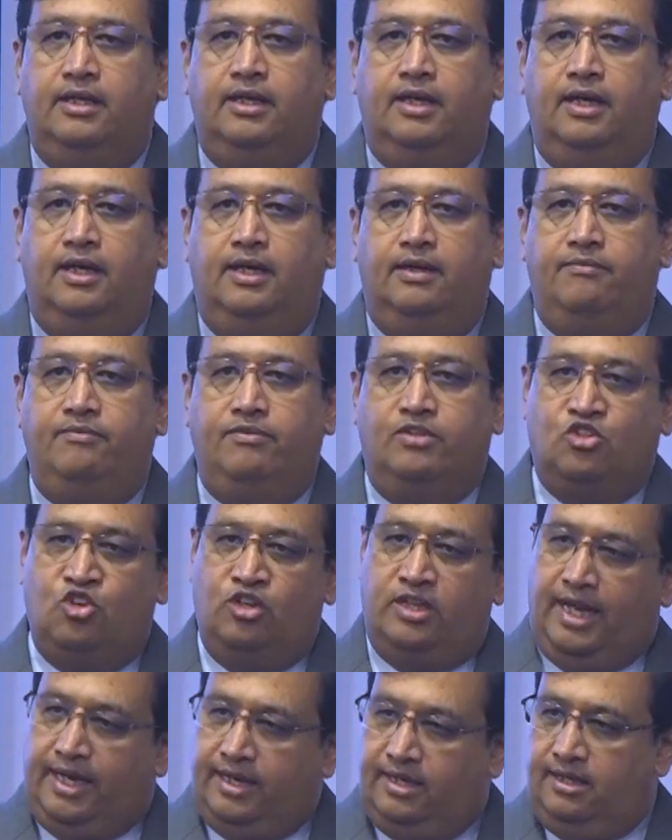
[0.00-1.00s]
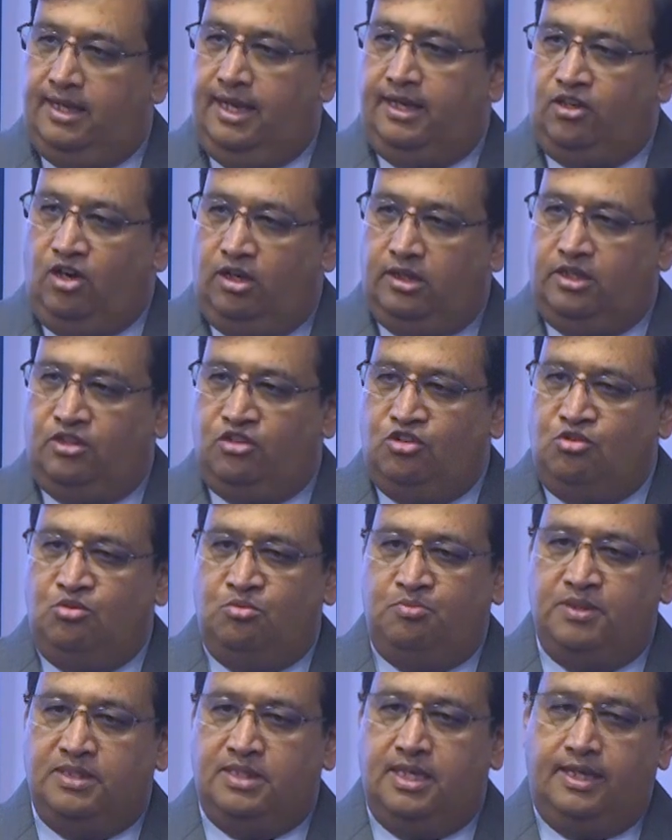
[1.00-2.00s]
So they got it
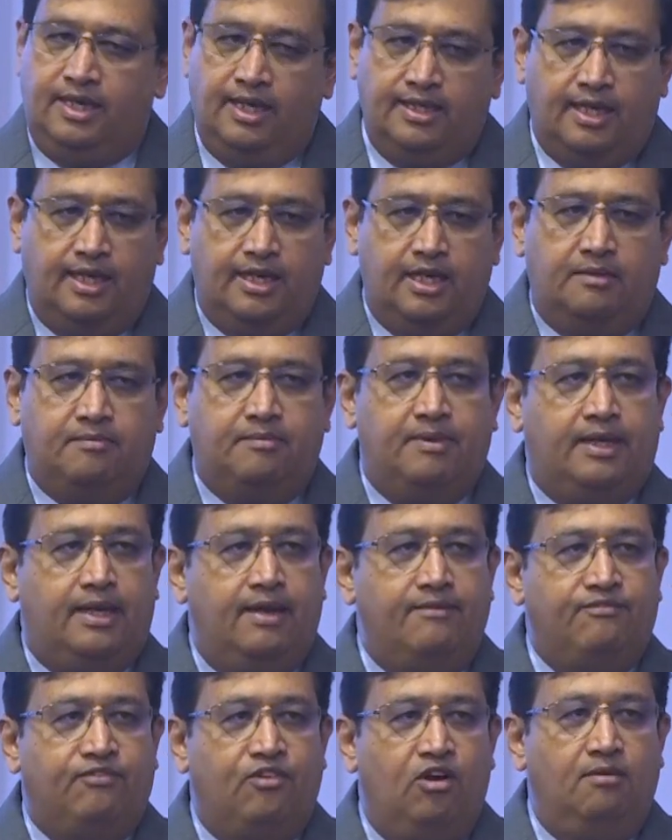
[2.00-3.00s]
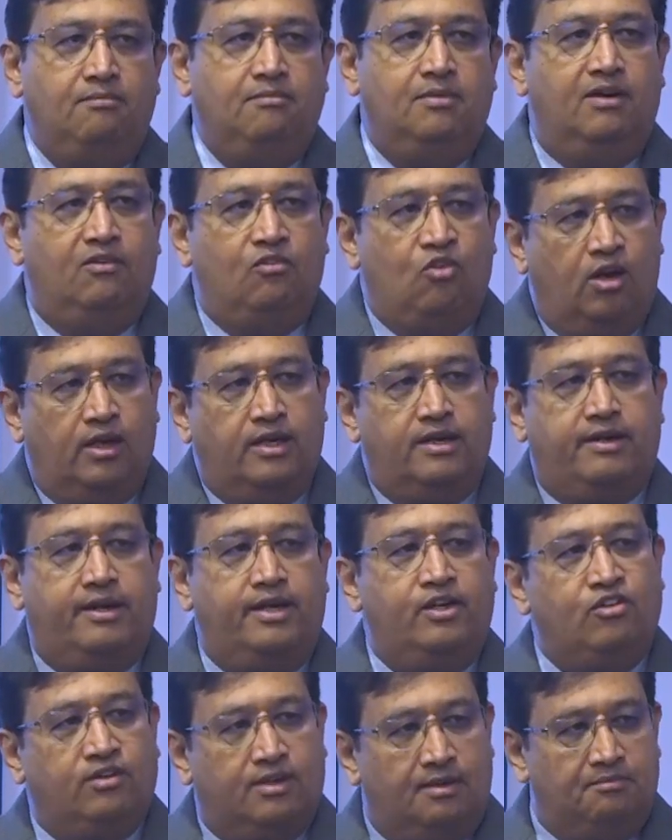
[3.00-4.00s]
to 2%, and then it became from
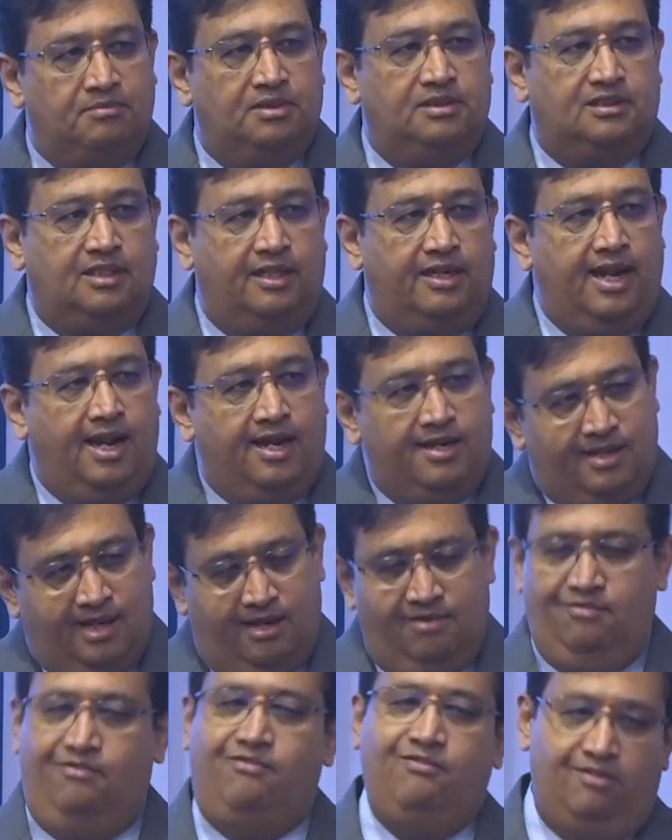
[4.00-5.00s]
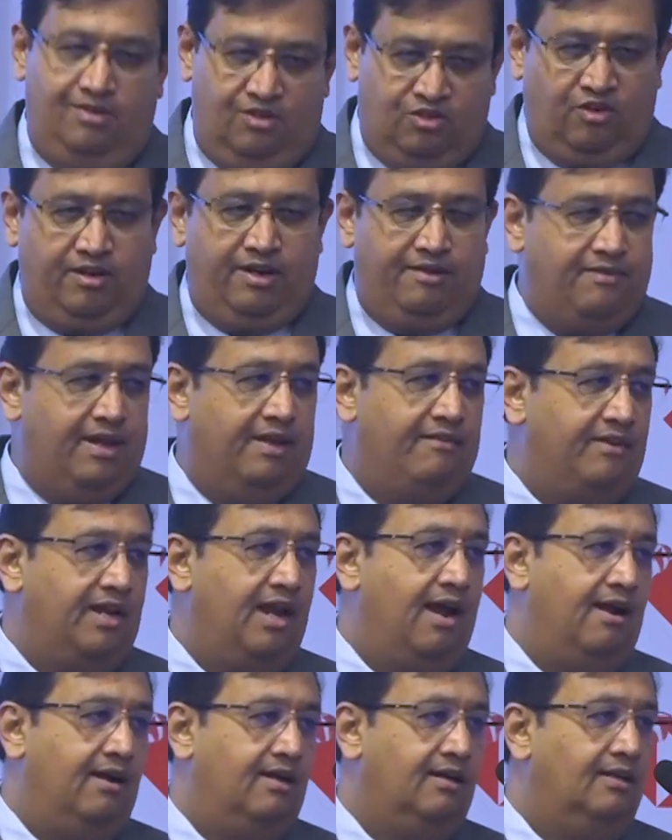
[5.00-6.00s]
voluntary to compulsory, and then today where we
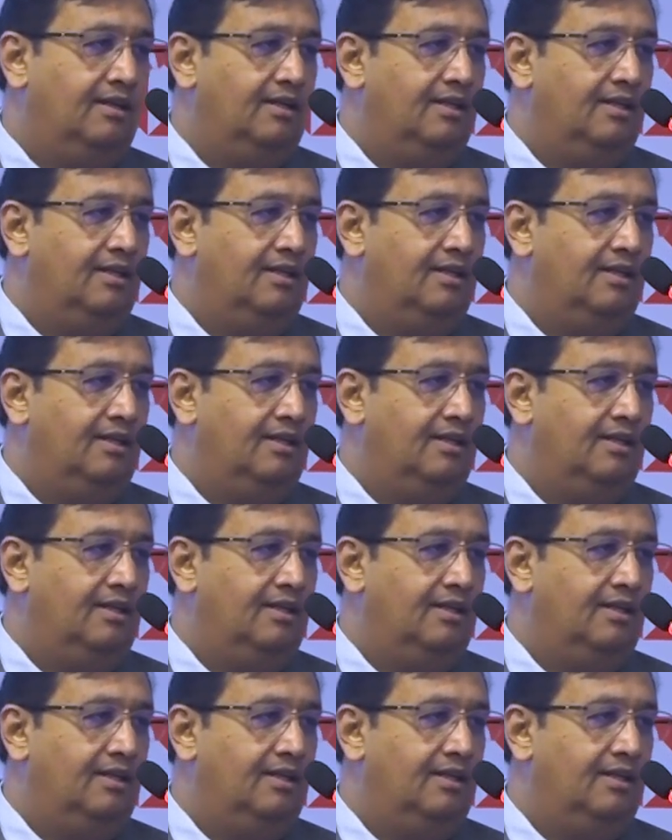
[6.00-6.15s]
are.